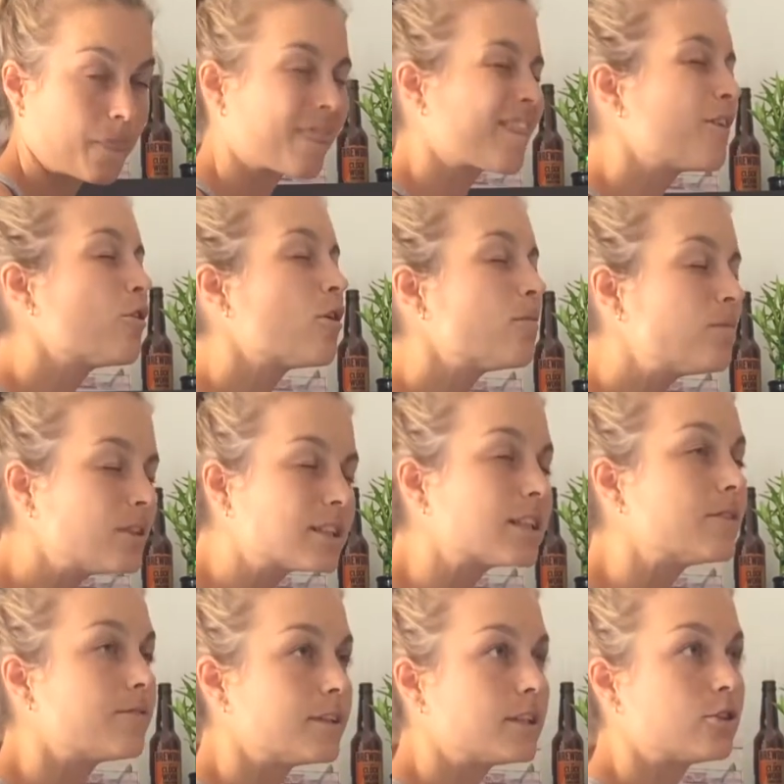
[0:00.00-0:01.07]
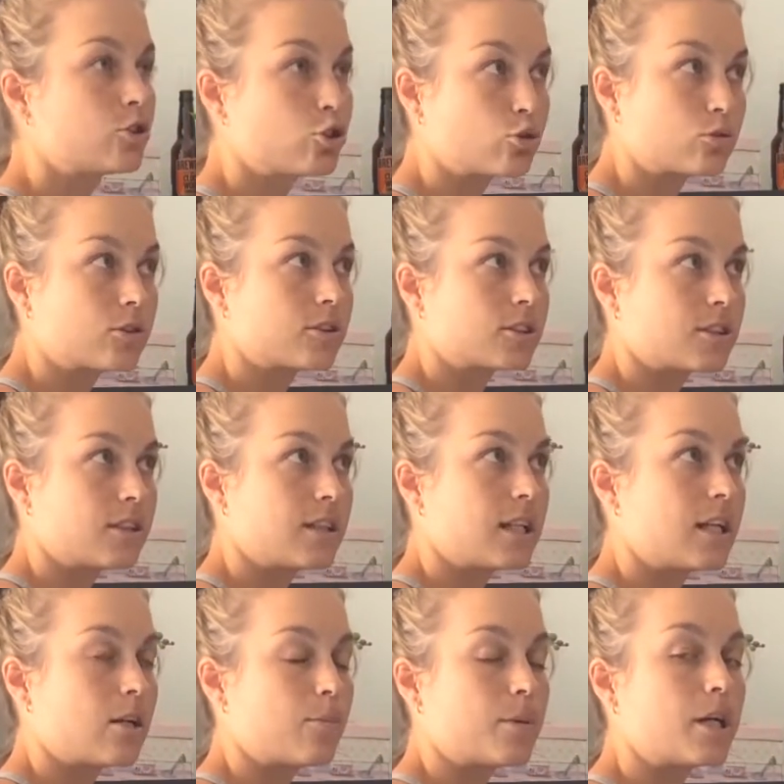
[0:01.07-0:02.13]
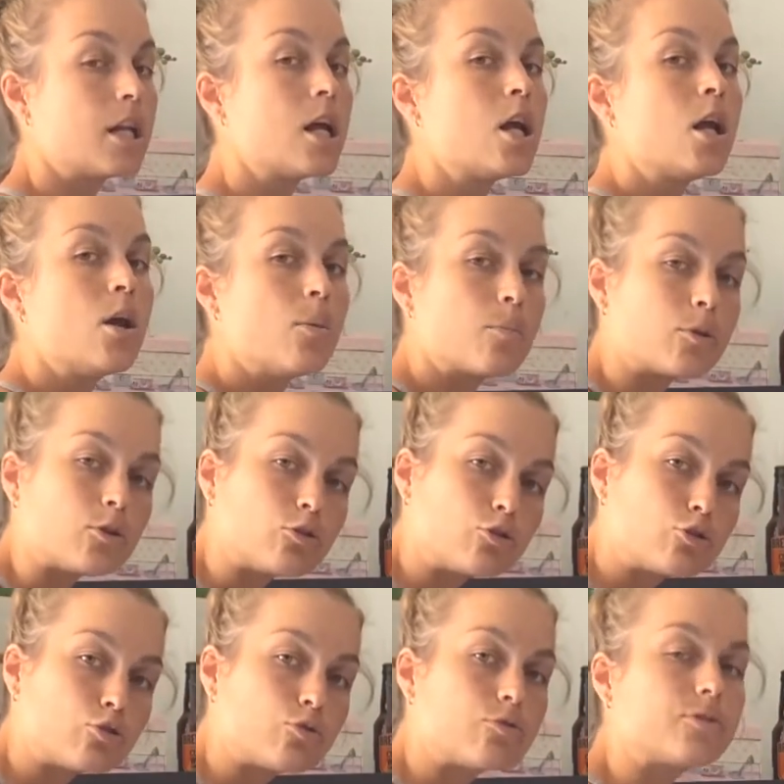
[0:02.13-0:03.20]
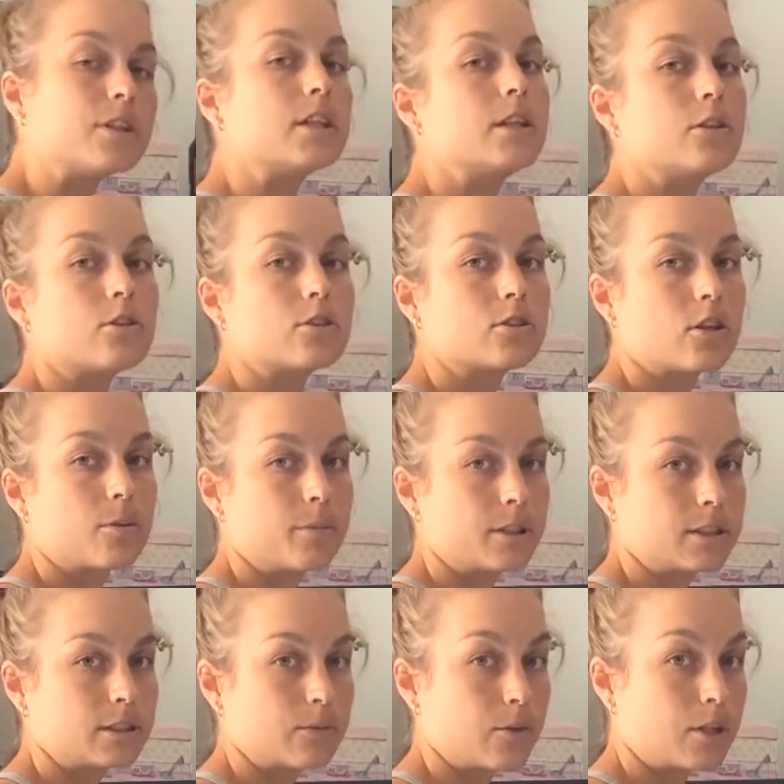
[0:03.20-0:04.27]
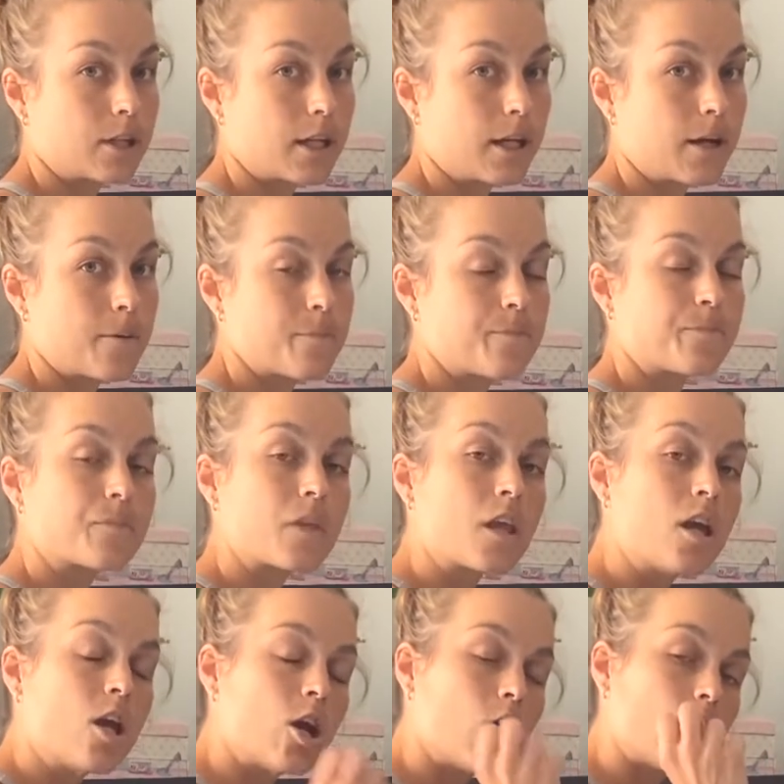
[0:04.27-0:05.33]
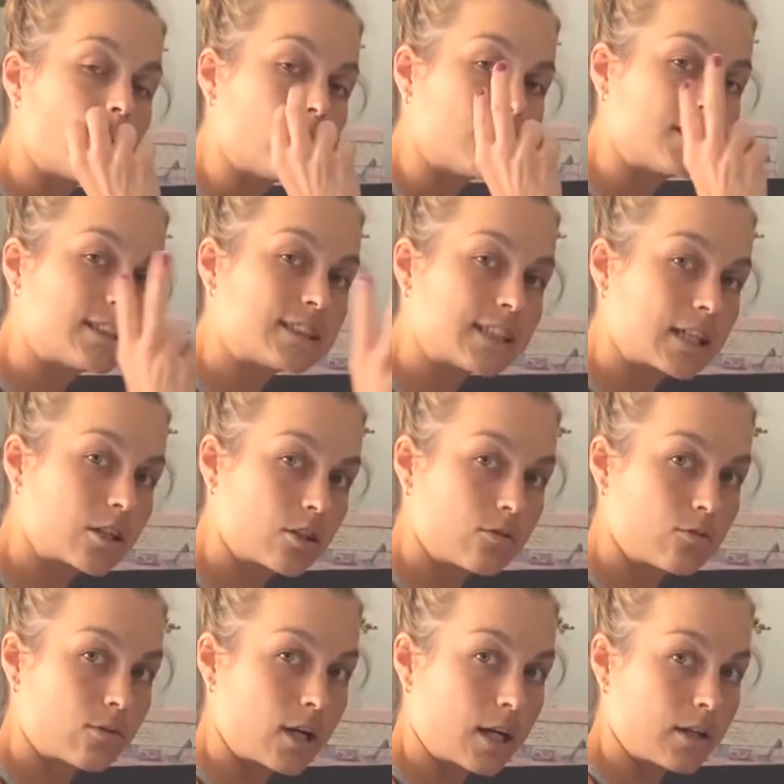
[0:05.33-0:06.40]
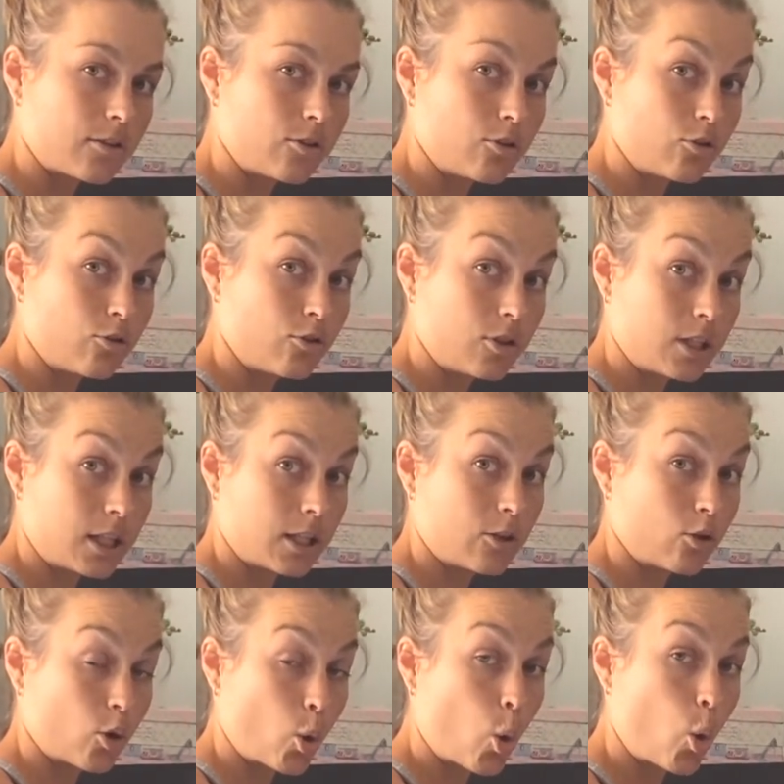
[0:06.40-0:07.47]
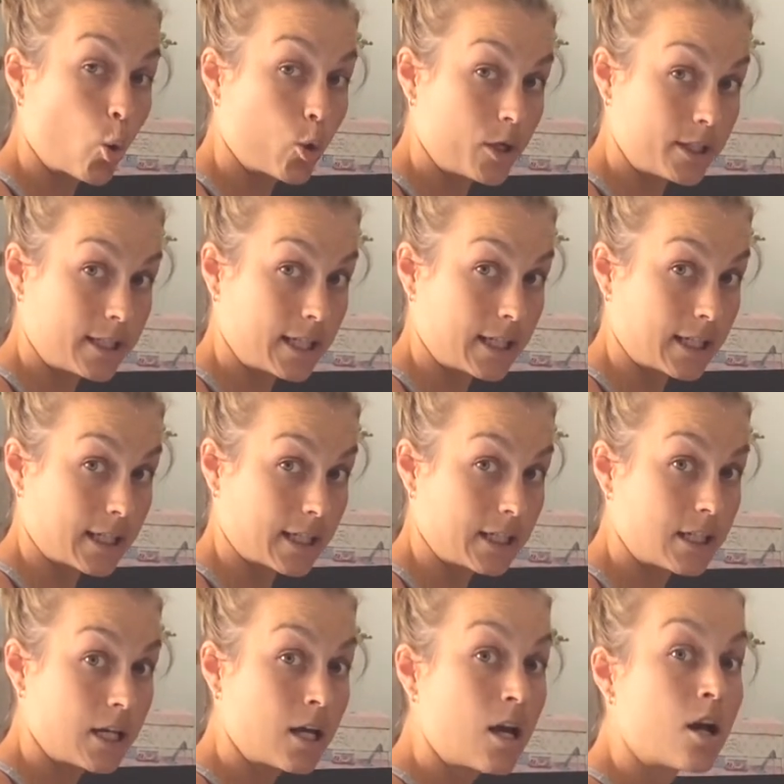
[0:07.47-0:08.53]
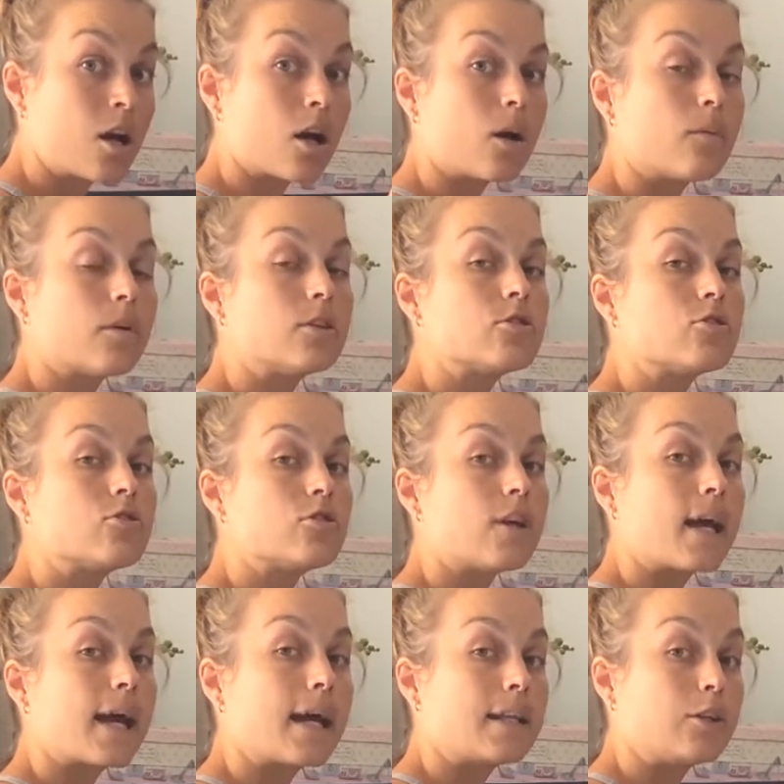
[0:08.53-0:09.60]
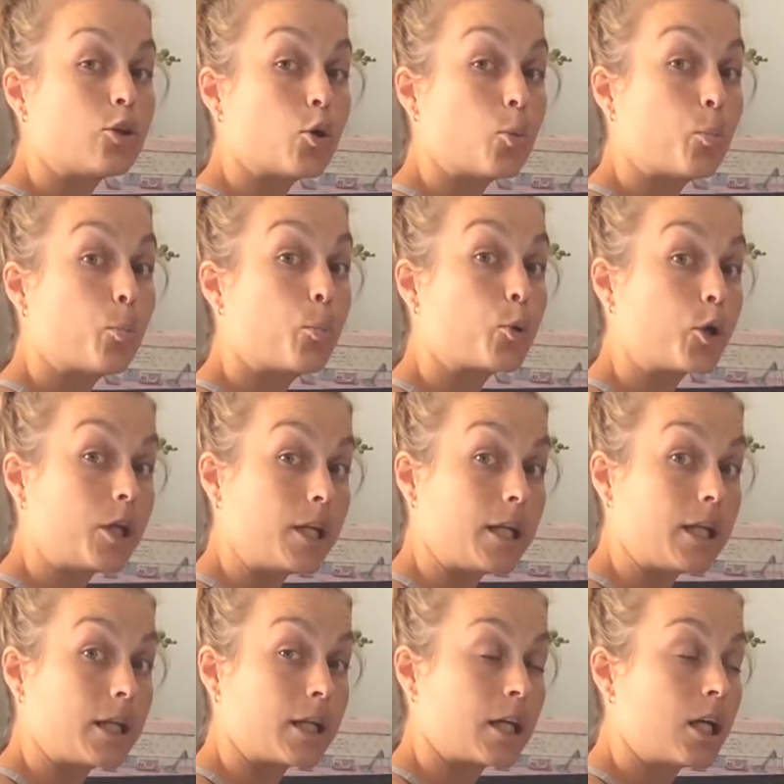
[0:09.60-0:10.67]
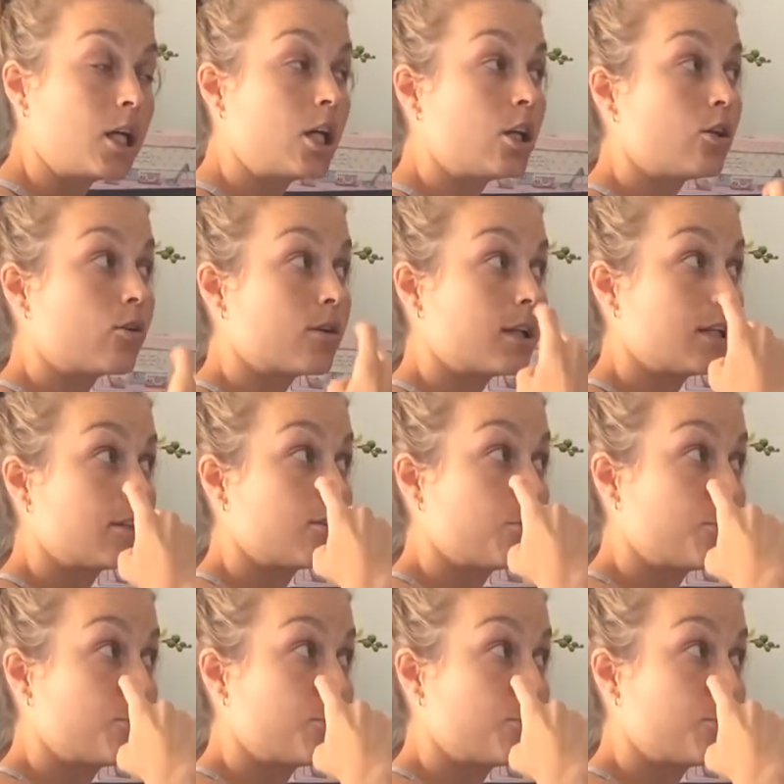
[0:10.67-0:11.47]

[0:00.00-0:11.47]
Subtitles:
You obviously feel the shoulders a little bit, but you should feel your tummy is working. And the second round, you're holding it. I want you to add your breathing. You're going to